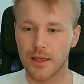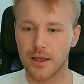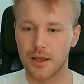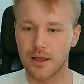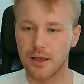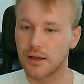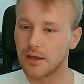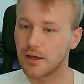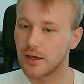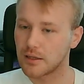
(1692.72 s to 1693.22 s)

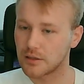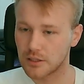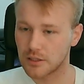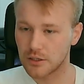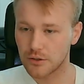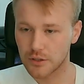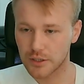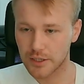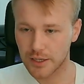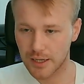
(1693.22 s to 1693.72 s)
And here
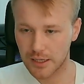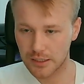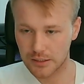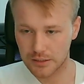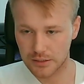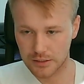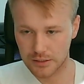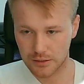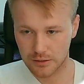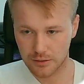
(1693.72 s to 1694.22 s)
again,
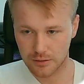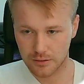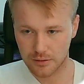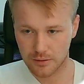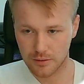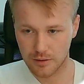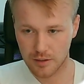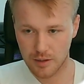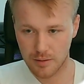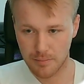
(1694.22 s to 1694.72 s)
the
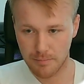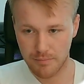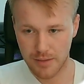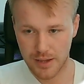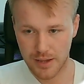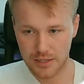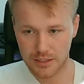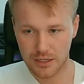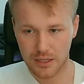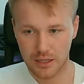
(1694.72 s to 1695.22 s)
main
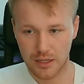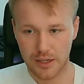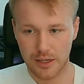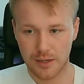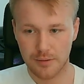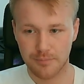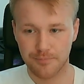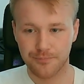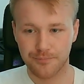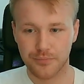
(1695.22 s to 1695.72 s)

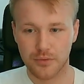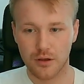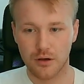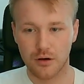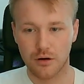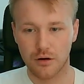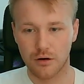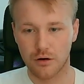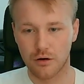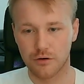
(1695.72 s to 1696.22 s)
claim
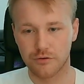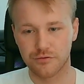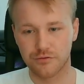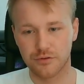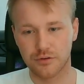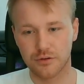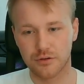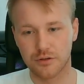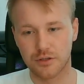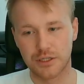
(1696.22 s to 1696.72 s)
of
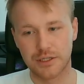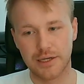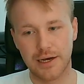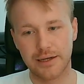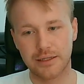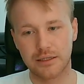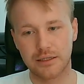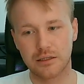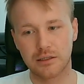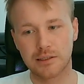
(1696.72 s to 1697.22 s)
the
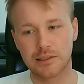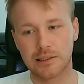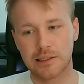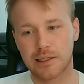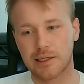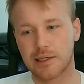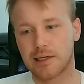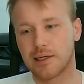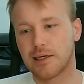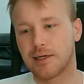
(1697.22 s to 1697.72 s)
title:
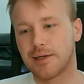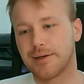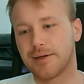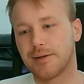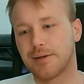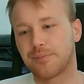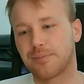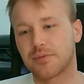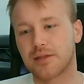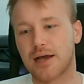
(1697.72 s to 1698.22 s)

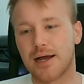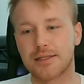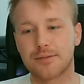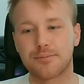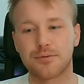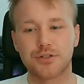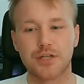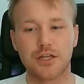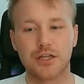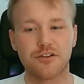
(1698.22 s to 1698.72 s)

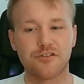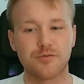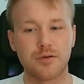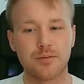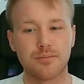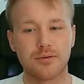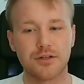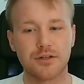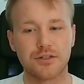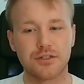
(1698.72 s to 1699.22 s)
90% of people
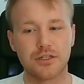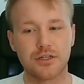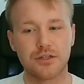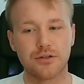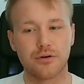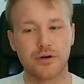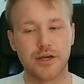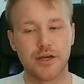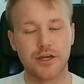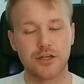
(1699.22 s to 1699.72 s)
I see in your
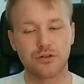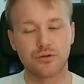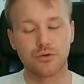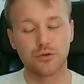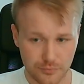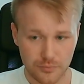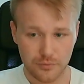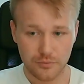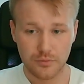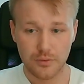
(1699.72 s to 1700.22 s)
age
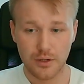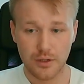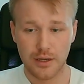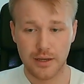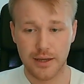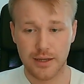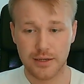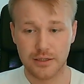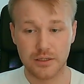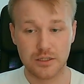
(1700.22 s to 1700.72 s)
group,
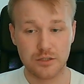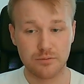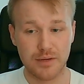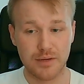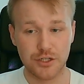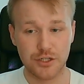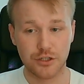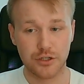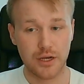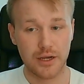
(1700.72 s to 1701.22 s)
and it's
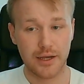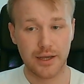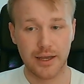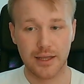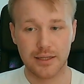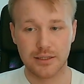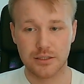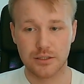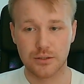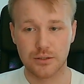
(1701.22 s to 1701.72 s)
matching again.
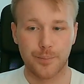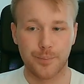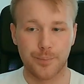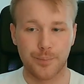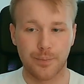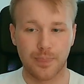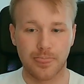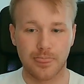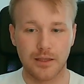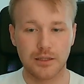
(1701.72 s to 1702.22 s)
So
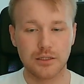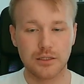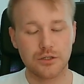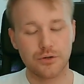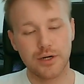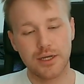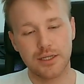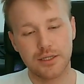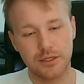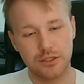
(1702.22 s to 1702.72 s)
it's
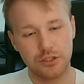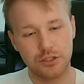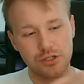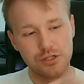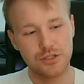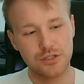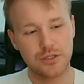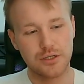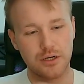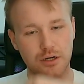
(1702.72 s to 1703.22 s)
creating
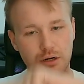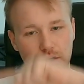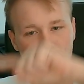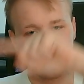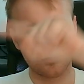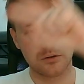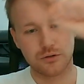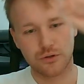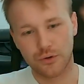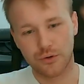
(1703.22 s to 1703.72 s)
just a
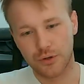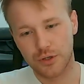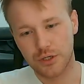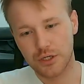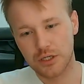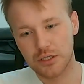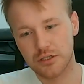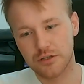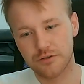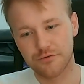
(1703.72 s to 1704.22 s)

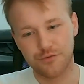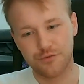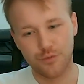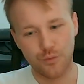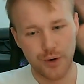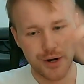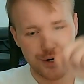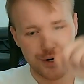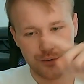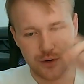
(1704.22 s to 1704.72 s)
cohesive,
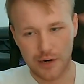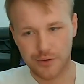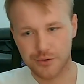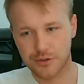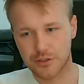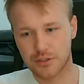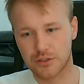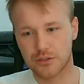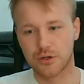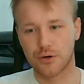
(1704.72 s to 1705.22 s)
well-rounded
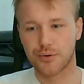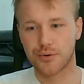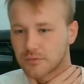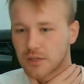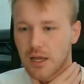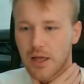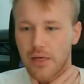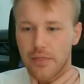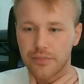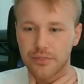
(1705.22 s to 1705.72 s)
story.
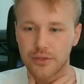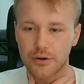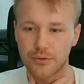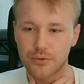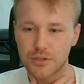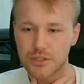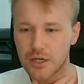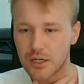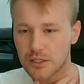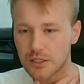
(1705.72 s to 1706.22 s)
The
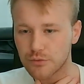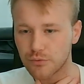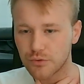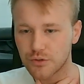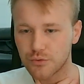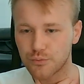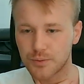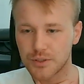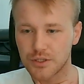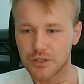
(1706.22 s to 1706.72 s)
results were
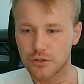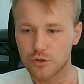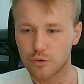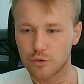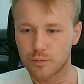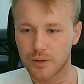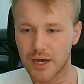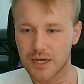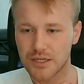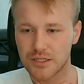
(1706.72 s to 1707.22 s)
pretty
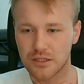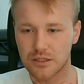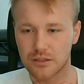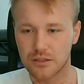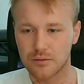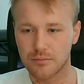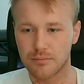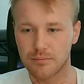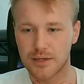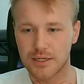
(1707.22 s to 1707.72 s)
surprising
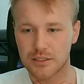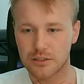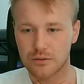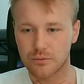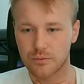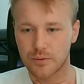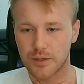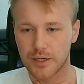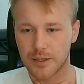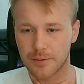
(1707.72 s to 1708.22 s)
best
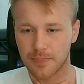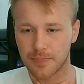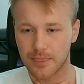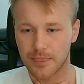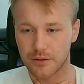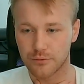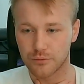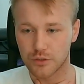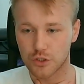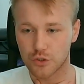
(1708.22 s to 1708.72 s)
way, and
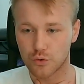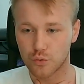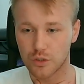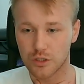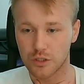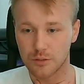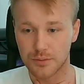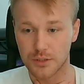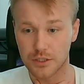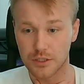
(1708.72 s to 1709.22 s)
we truly
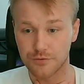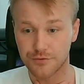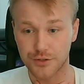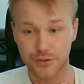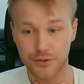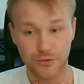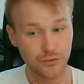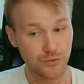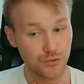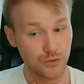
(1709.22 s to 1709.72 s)
believe these
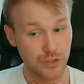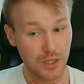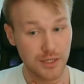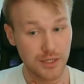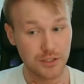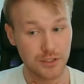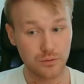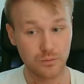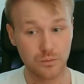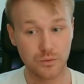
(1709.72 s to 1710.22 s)

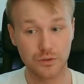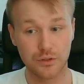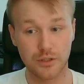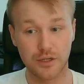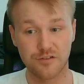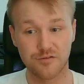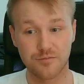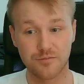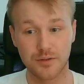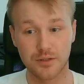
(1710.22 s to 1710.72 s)
results wouldn't
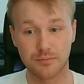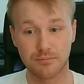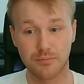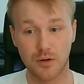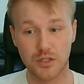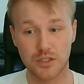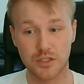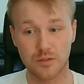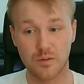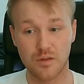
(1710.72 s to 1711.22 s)
have been
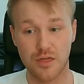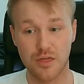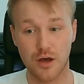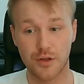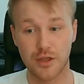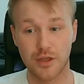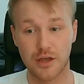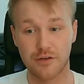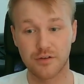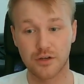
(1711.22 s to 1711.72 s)
possible without
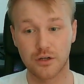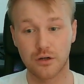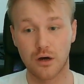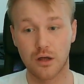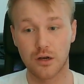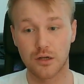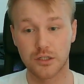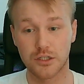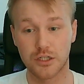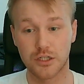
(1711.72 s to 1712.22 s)
having
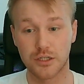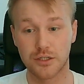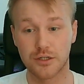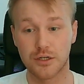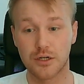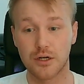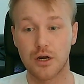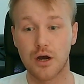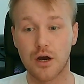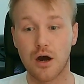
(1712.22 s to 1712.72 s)
collagen
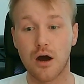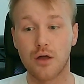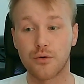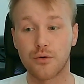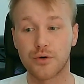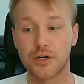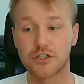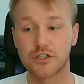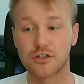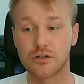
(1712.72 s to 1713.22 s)
on a
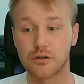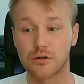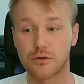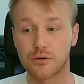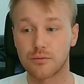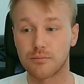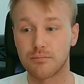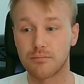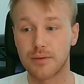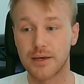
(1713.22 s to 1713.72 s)
regular
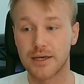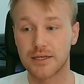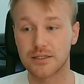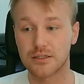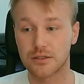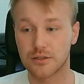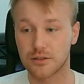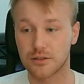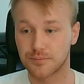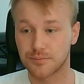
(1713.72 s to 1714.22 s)

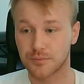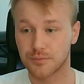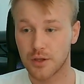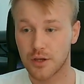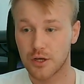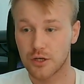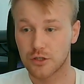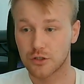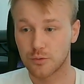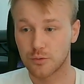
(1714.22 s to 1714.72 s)
basis.
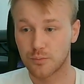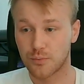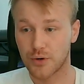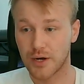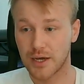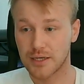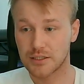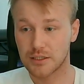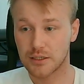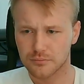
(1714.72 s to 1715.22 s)

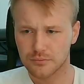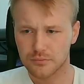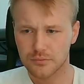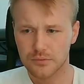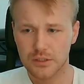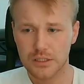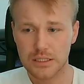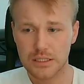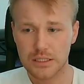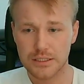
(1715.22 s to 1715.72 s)
Surprising,
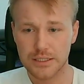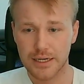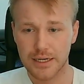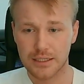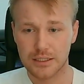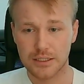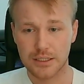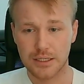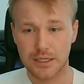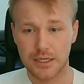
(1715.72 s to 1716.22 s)

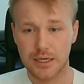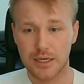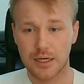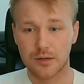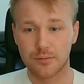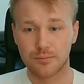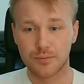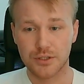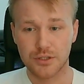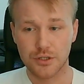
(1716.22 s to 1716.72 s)
exactly,
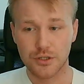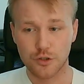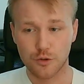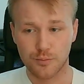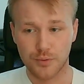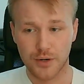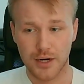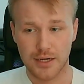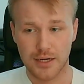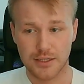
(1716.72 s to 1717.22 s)
pretty
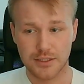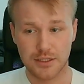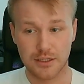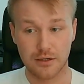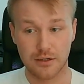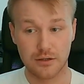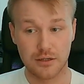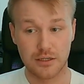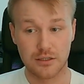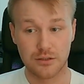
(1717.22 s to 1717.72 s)
surprising.
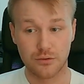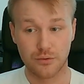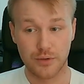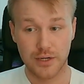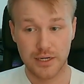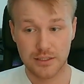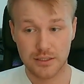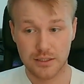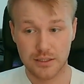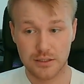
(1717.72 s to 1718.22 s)
It
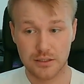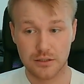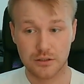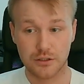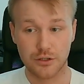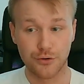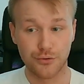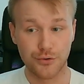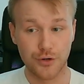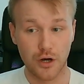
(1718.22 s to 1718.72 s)
raises
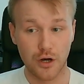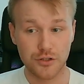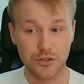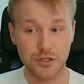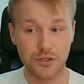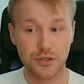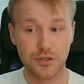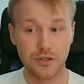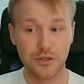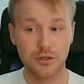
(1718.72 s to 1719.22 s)

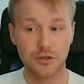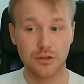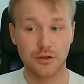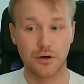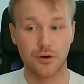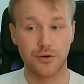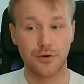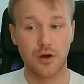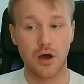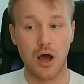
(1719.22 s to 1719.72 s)
curiosity
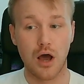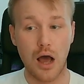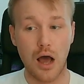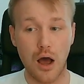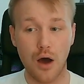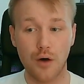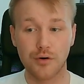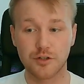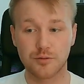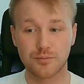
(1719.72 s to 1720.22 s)
on how
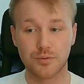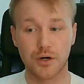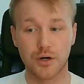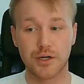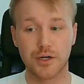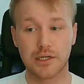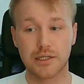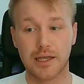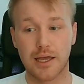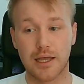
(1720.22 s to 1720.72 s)
this product
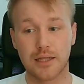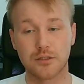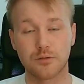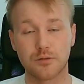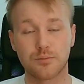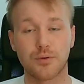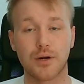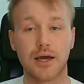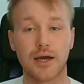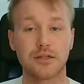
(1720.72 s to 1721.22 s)
can
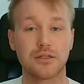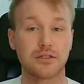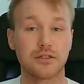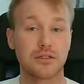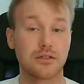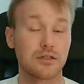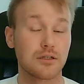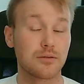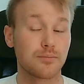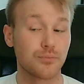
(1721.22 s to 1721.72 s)

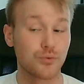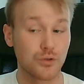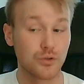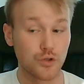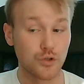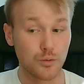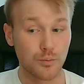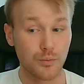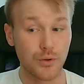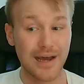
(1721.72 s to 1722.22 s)

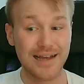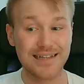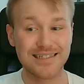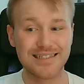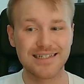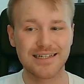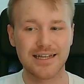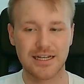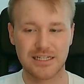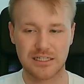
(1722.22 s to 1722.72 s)
surprise the
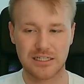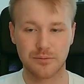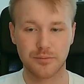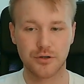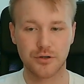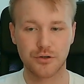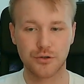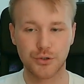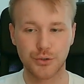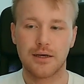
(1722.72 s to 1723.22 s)
customer
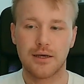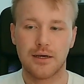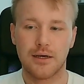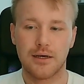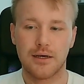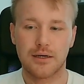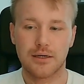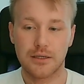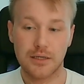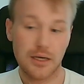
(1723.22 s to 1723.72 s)
too.
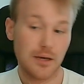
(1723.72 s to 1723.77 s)
Yeah,